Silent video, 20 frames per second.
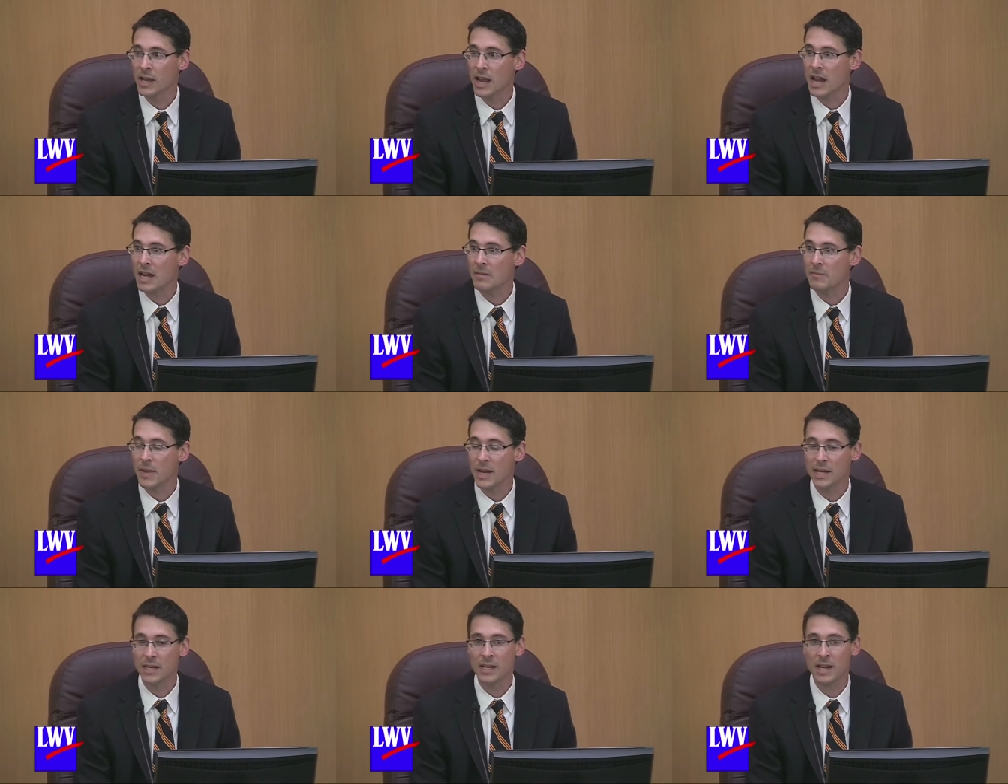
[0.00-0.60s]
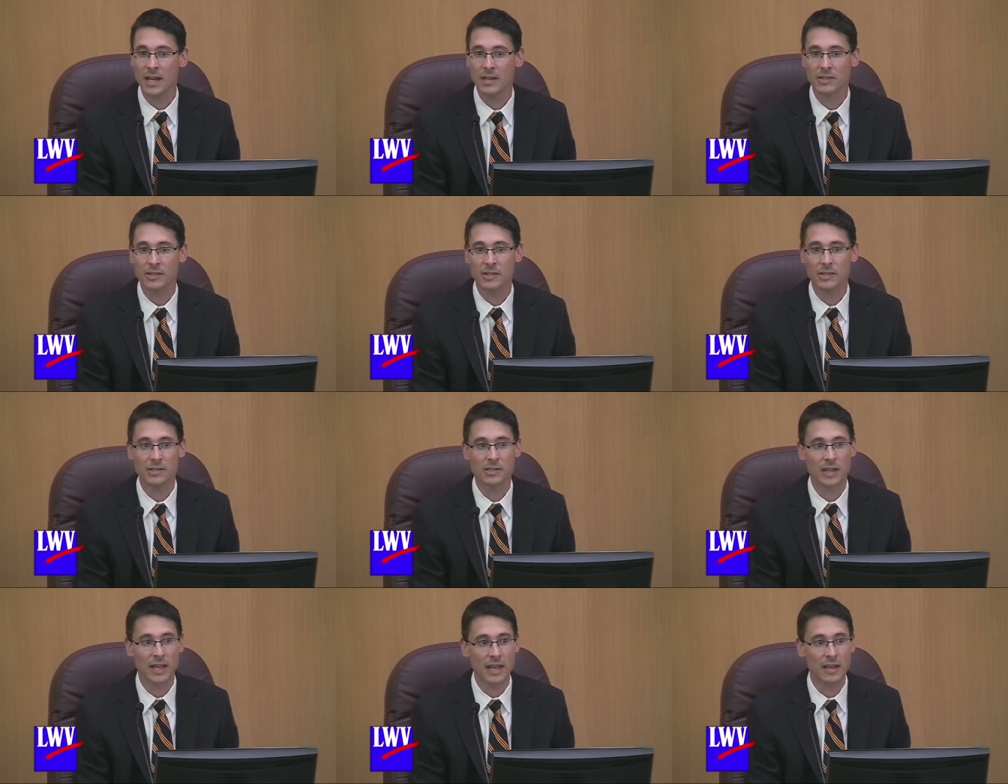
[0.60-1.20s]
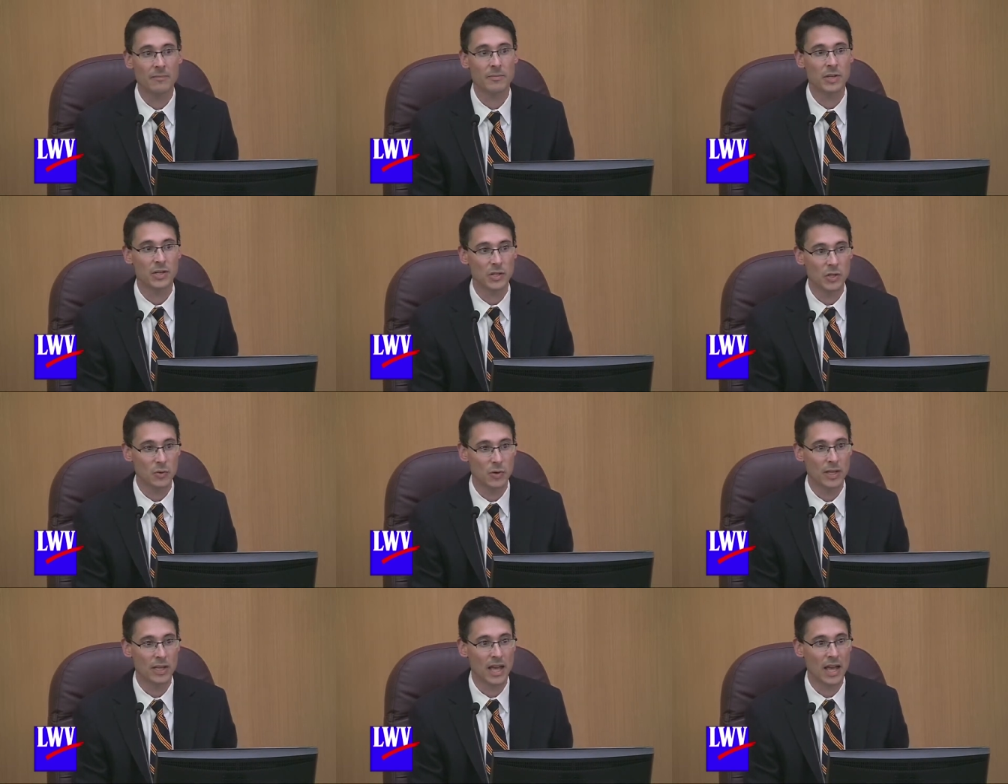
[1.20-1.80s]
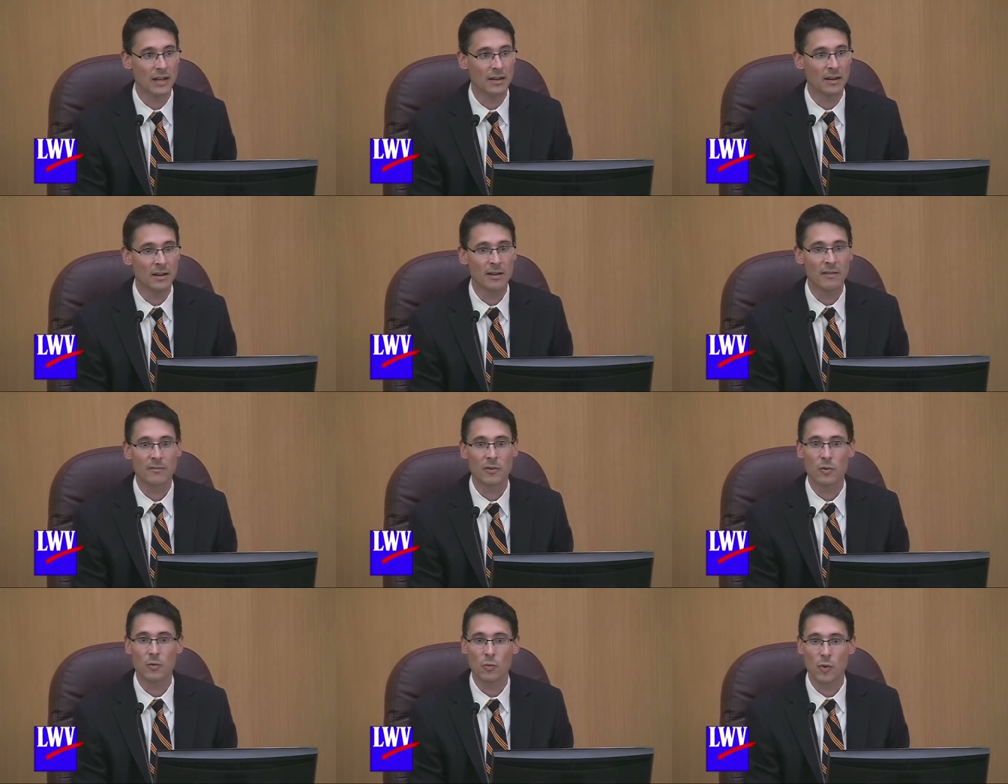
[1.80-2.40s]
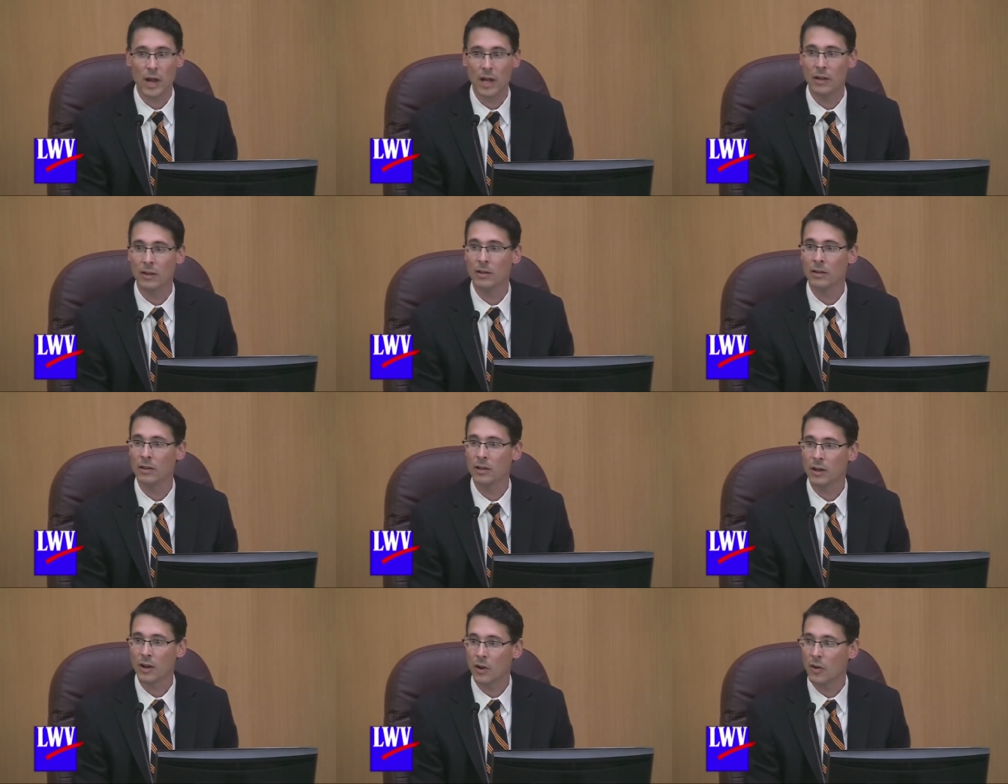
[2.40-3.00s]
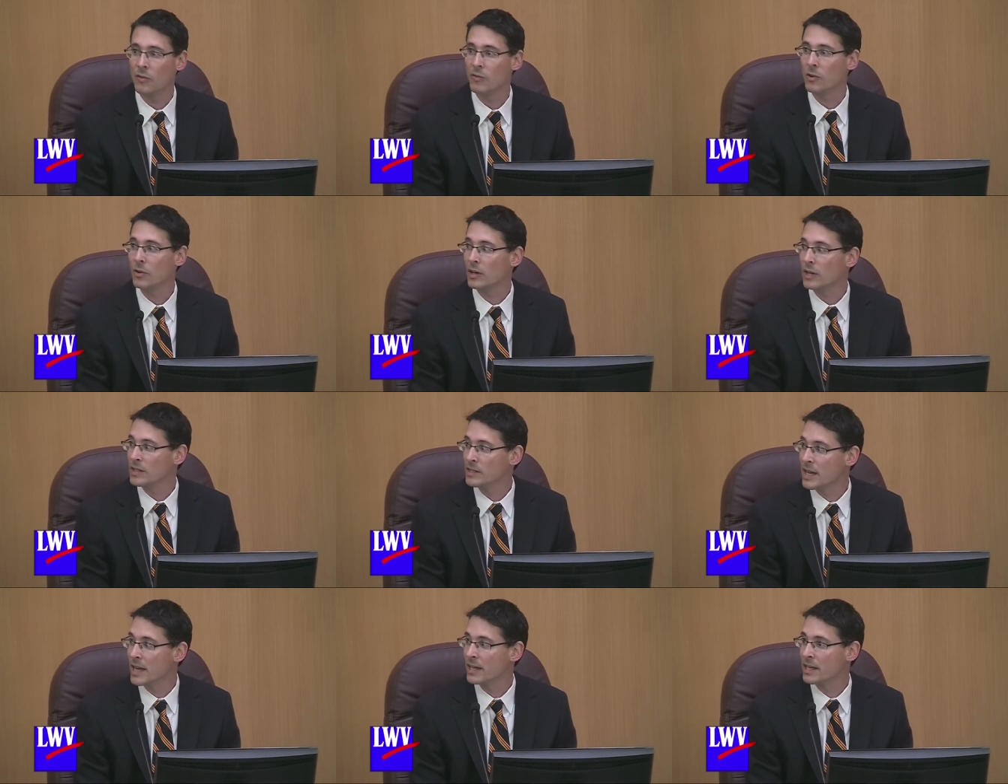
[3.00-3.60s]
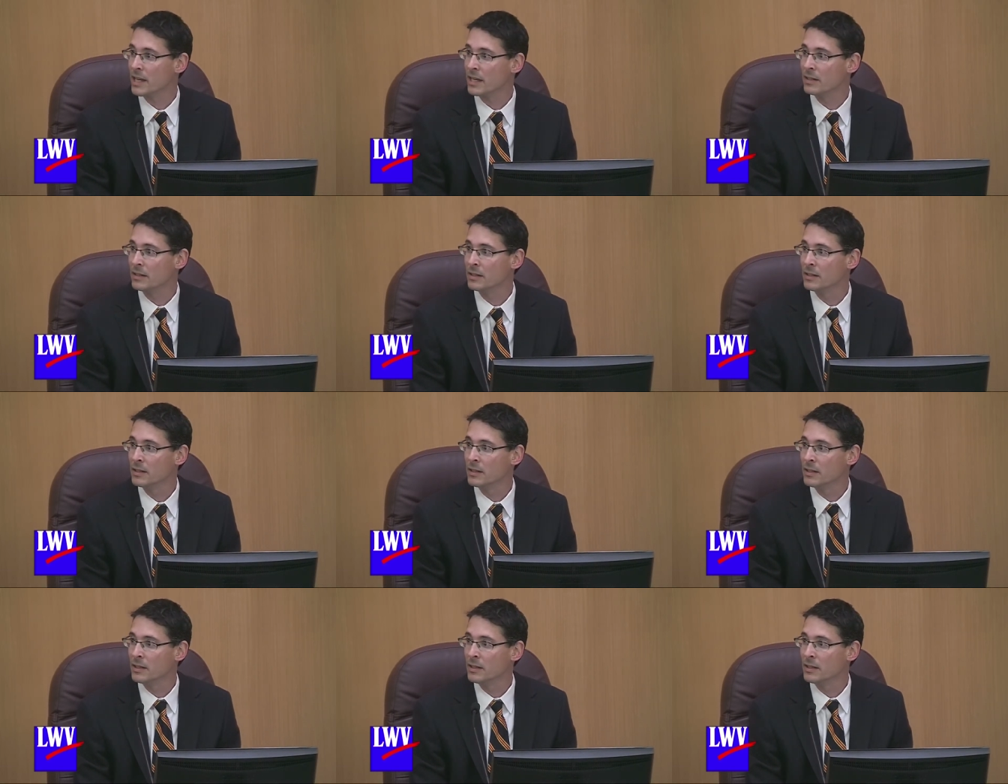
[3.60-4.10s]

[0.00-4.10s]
And in many cases, they have been doing that for well over a decade.